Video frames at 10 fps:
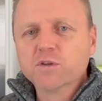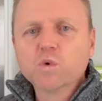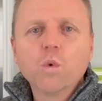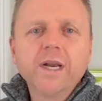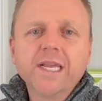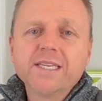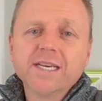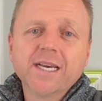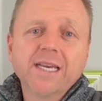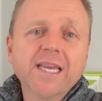20
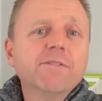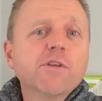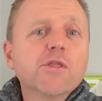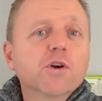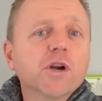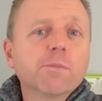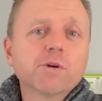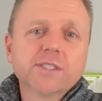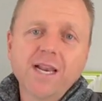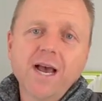to even
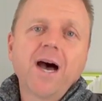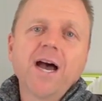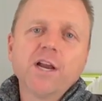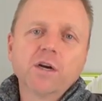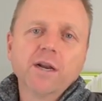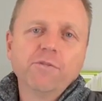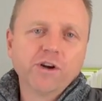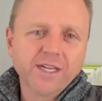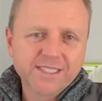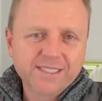30% higher if
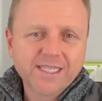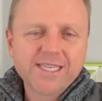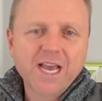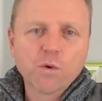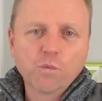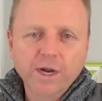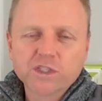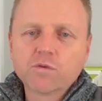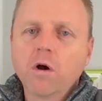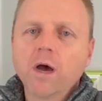you're at a sit-down
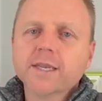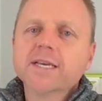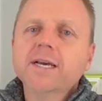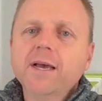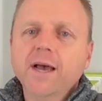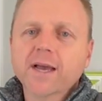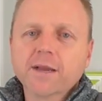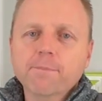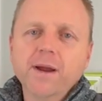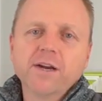restaurant
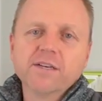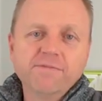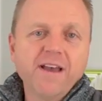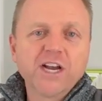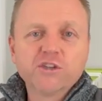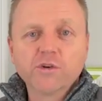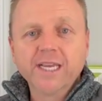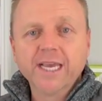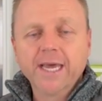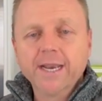compared to
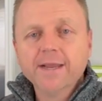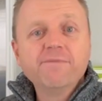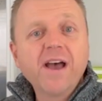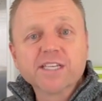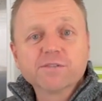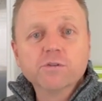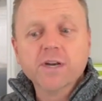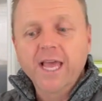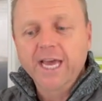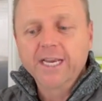factoring in fast
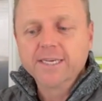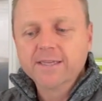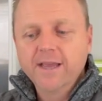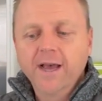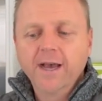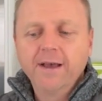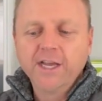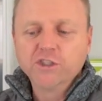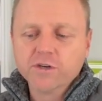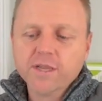food and
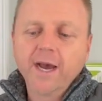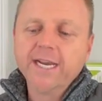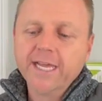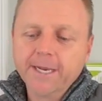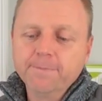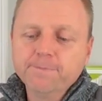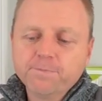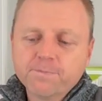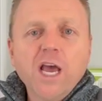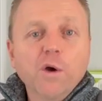your dine-in.
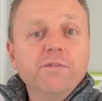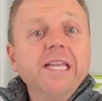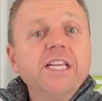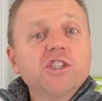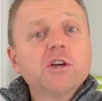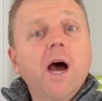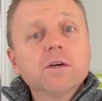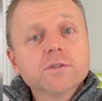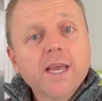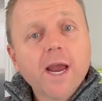Now, if you need
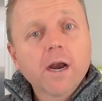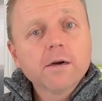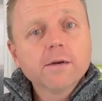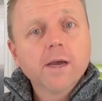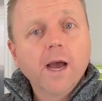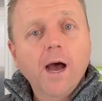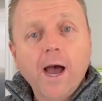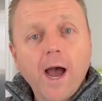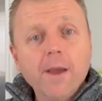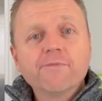childcare,
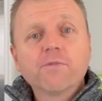I'm